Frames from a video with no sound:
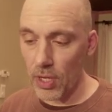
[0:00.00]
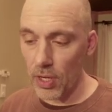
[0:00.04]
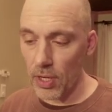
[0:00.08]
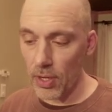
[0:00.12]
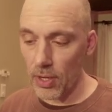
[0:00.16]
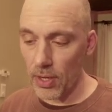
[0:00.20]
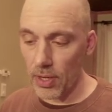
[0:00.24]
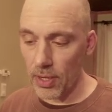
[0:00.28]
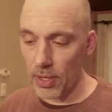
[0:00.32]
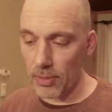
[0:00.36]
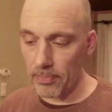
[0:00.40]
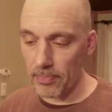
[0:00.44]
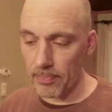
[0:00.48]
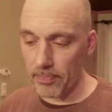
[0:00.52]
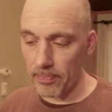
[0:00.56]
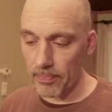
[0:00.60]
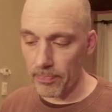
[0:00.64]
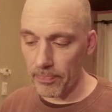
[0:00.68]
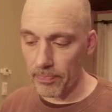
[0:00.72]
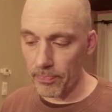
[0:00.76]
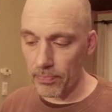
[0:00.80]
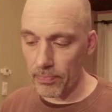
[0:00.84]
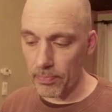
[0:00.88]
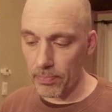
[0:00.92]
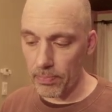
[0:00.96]

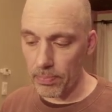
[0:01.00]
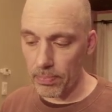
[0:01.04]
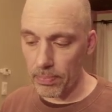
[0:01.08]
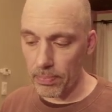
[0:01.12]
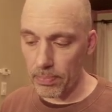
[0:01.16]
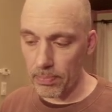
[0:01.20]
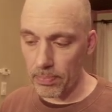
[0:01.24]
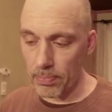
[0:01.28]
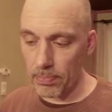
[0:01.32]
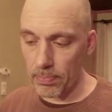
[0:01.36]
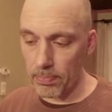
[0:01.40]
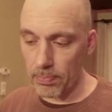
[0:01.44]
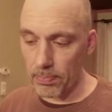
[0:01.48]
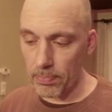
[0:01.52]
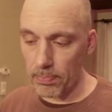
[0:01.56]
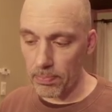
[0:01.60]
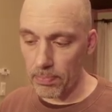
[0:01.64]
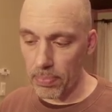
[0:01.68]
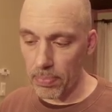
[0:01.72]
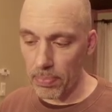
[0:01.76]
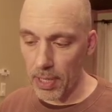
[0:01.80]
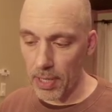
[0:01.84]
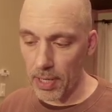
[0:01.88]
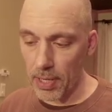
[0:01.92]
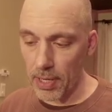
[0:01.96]

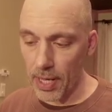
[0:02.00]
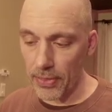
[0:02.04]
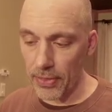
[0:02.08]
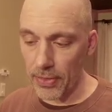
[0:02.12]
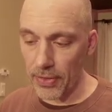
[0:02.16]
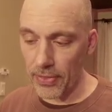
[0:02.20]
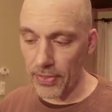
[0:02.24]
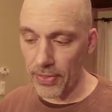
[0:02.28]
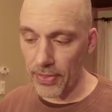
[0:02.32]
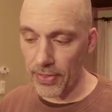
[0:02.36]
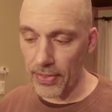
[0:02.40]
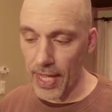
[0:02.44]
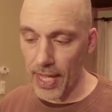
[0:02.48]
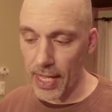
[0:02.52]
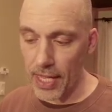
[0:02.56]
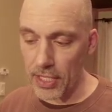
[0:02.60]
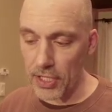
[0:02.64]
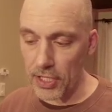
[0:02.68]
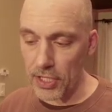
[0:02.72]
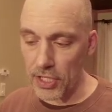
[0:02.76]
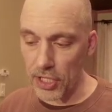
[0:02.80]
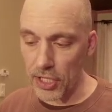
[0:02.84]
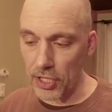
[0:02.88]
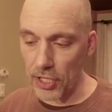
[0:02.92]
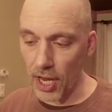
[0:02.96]
But other than that,
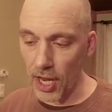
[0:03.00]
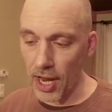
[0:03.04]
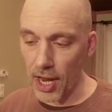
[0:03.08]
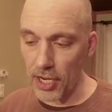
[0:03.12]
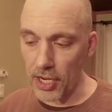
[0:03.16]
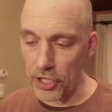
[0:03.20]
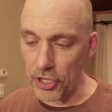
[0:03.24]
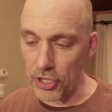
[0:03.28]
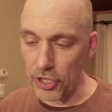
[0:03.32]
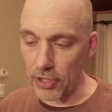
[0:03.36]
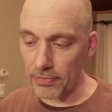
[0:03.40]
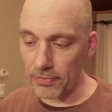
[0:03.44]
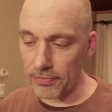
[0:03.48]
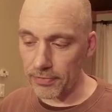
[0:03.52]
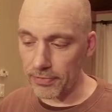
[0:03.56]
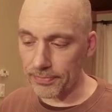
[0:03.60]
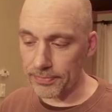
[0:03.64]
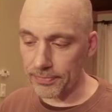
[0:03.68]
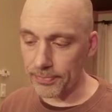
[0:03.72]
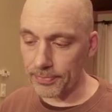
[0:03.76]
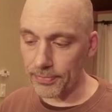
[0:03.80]
it's just a high shelf.